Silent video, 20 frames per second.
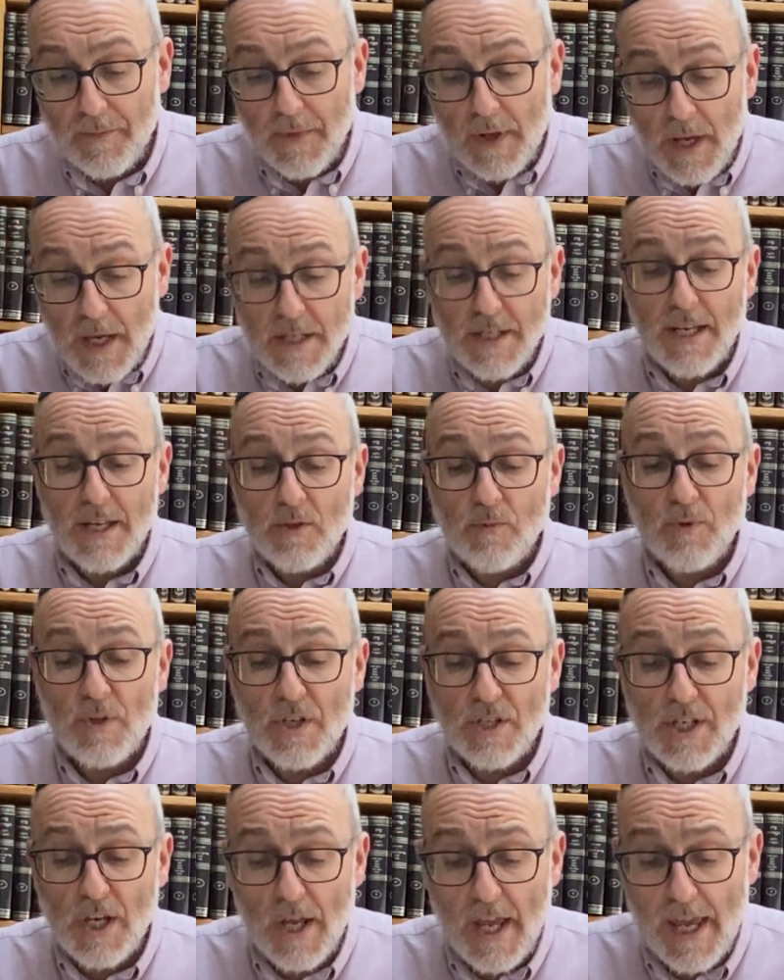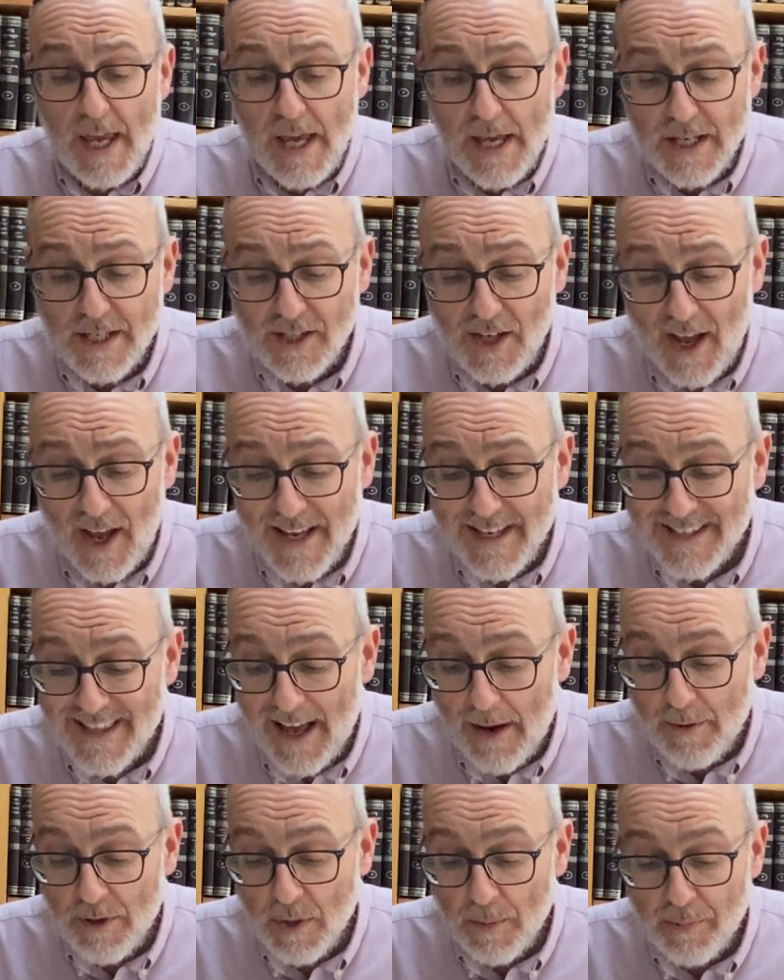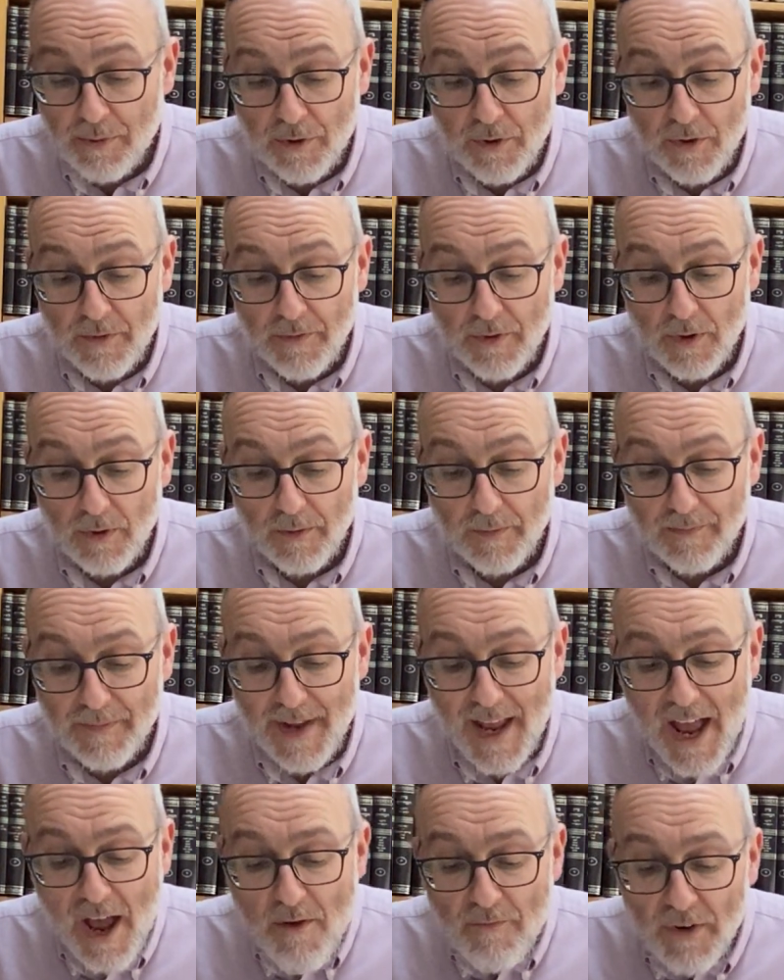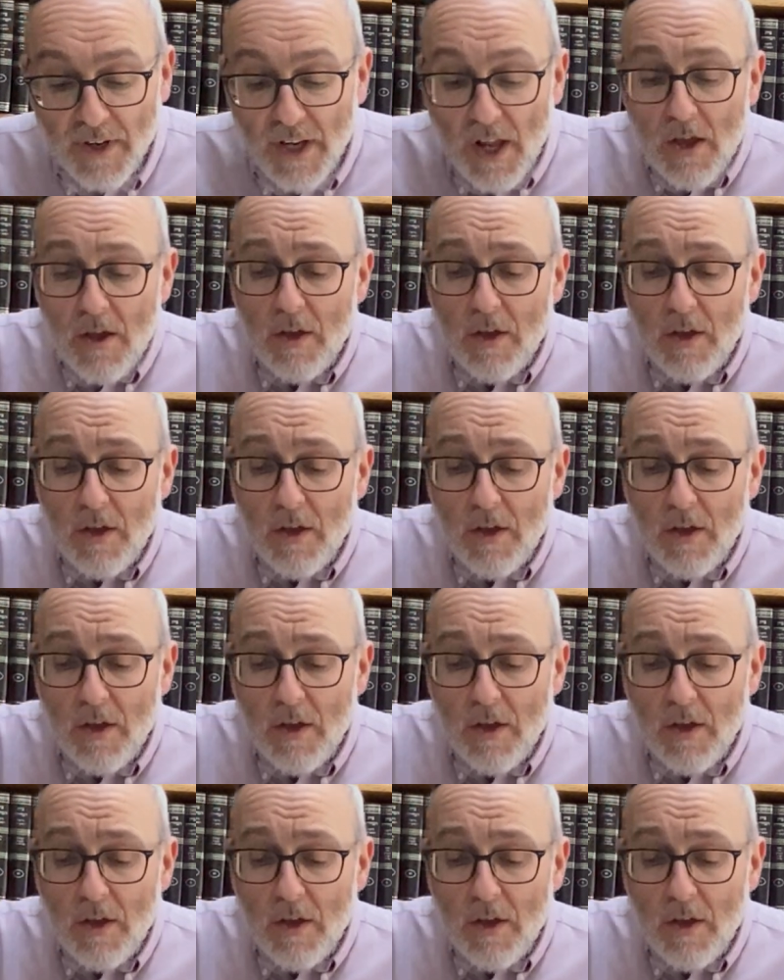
he cites that with approval. And